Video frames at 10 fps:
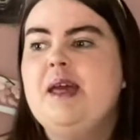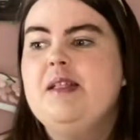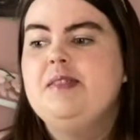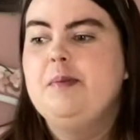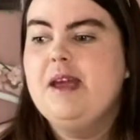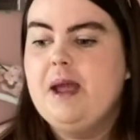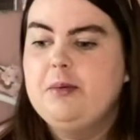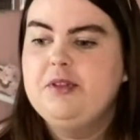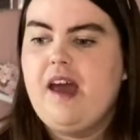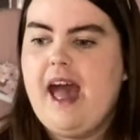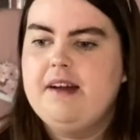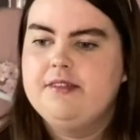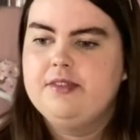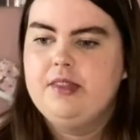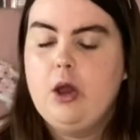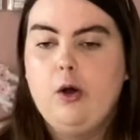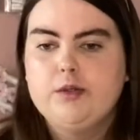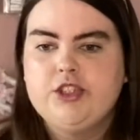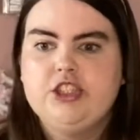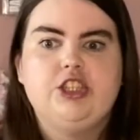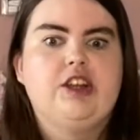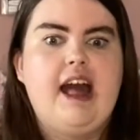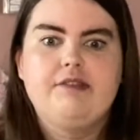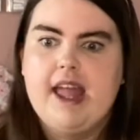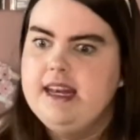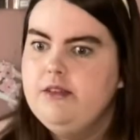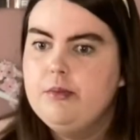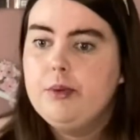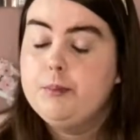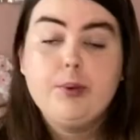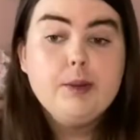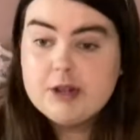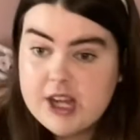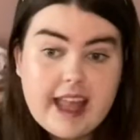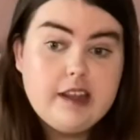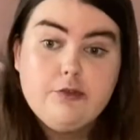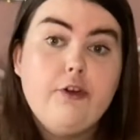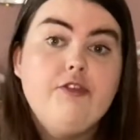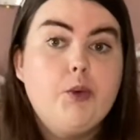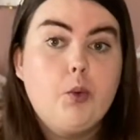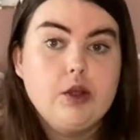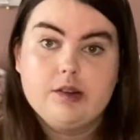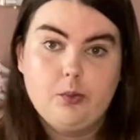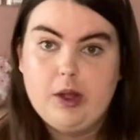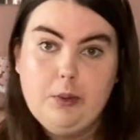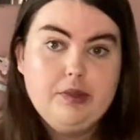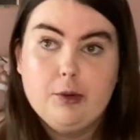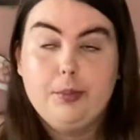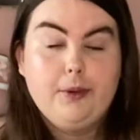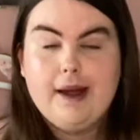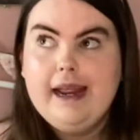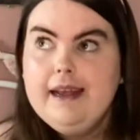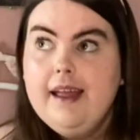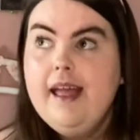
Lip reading: to be able to have the option to just have pretty much any font that works well with your brain,